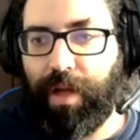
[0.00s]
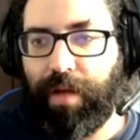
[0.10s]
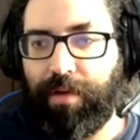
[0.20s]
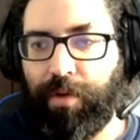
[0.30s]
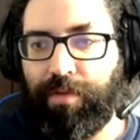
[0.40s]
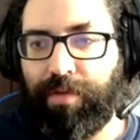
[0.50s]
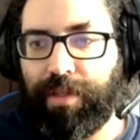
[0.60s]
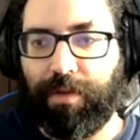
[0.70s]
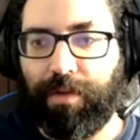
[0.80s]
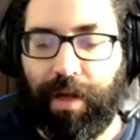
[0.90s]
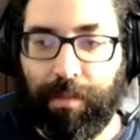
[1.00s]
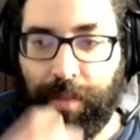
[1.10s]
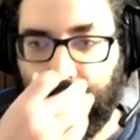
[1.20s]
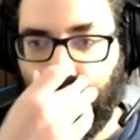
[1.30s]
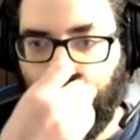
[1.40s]
We have a universal
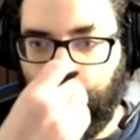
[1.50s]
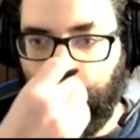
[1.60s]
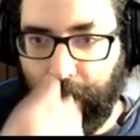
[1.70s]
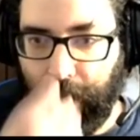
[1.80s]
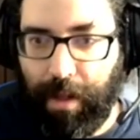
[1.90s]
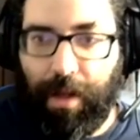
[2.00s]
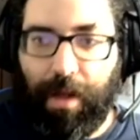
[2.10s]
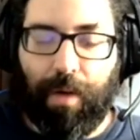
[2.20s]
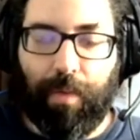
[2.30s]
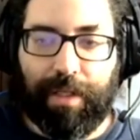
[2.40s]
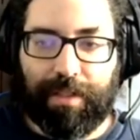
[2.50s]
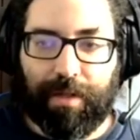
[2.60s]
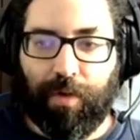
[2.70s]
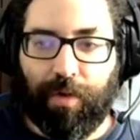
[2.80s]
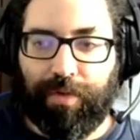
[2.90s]
line bundle L,
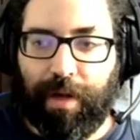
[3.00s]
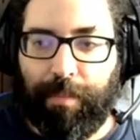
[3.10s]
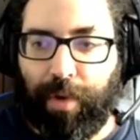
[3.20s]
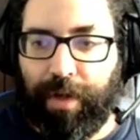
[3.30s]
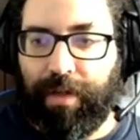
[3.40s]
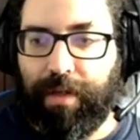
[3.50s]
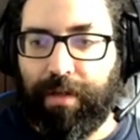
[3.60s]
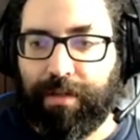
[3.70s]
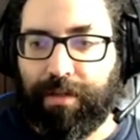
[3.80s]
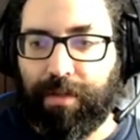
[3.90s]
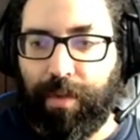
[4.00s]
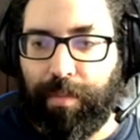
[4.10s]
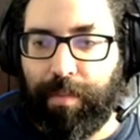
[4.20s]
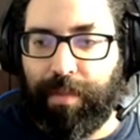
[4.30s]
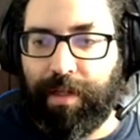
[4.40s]
which over a point here. So
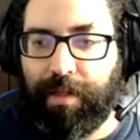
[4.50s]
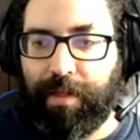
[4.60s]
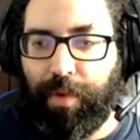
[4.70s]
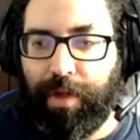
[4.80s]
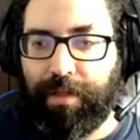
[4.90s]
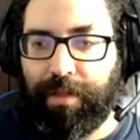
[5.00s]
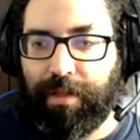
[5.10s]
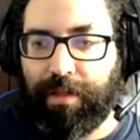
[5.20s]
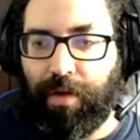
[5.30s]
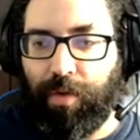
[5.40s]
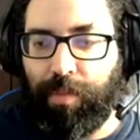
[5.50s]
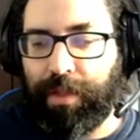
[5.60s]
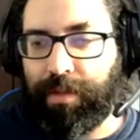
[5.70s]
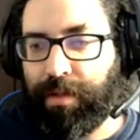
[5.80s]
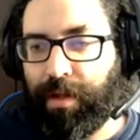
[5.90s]
remember that a point in the
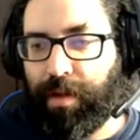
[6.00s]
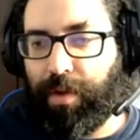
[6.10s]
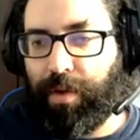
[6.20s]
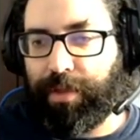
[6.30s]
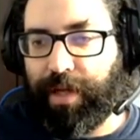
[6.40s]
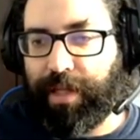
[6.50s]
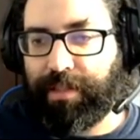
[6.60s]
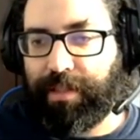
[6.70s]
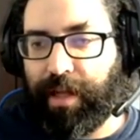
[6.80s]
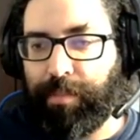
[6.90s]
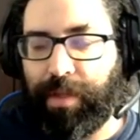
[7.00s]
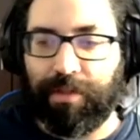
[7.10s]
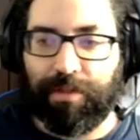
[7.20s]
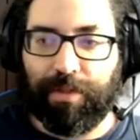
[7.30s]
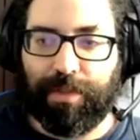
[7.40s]
Jacobian parametrizes line
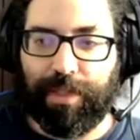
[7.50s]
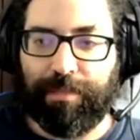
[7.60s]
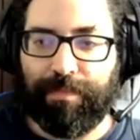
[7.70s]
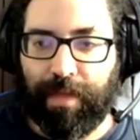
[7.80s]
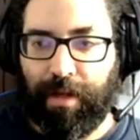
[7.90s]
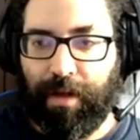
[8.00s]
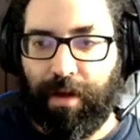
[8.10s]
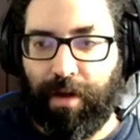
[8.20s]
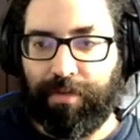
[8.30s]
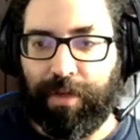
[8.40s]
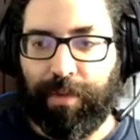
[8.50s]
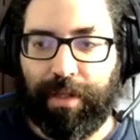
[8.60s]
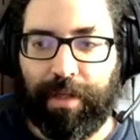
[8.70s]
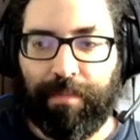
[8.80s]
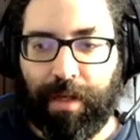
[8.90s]
bundles on C of
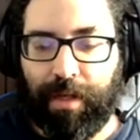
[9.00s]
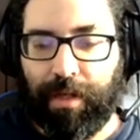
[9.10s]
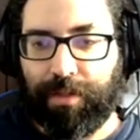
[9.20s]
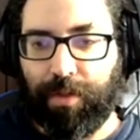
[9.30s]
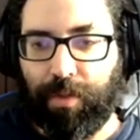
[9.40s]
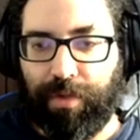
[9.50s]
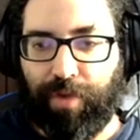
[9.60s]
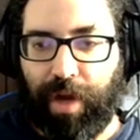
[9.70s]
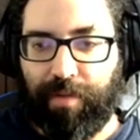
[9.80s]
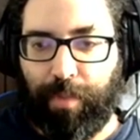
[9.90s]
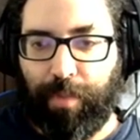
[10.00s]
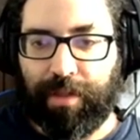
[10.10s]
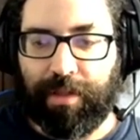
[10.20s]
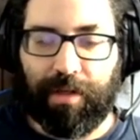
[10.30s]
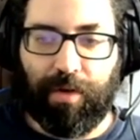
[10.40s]
degree D. So if we have a
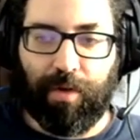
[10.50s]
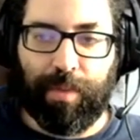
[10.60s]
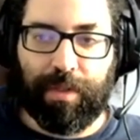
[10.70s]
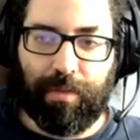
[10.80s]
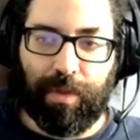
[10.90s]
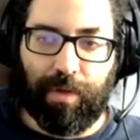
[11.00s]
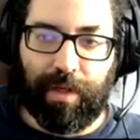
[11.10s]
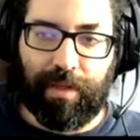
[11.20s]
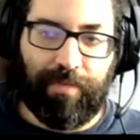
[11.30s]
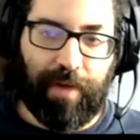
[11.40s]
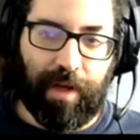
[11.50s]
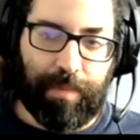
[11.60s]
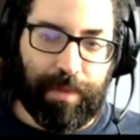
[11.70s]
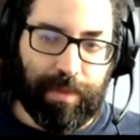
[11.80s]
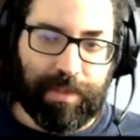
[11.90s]
point in the Jacobian, we look at the
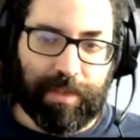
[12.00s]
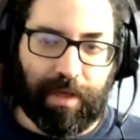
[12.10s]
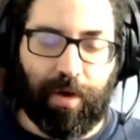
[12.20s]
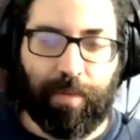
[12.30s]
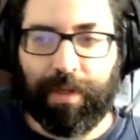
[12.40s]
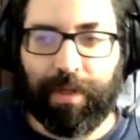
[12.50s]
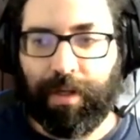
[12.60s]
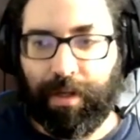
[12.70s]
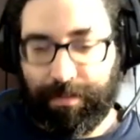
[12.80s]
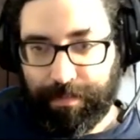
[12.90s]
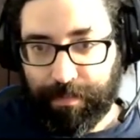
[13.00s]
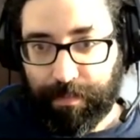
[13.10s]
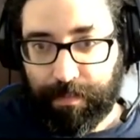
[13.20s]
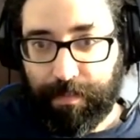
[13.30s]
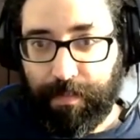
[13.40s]
fiber, which is a copy
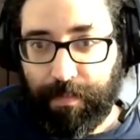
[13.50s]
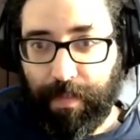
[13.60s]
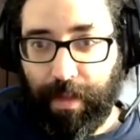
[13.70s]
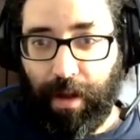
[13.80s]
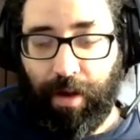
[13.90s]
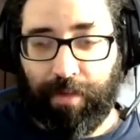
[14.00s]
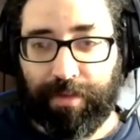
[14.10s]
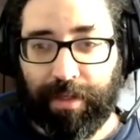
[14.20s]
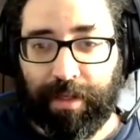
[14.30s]
of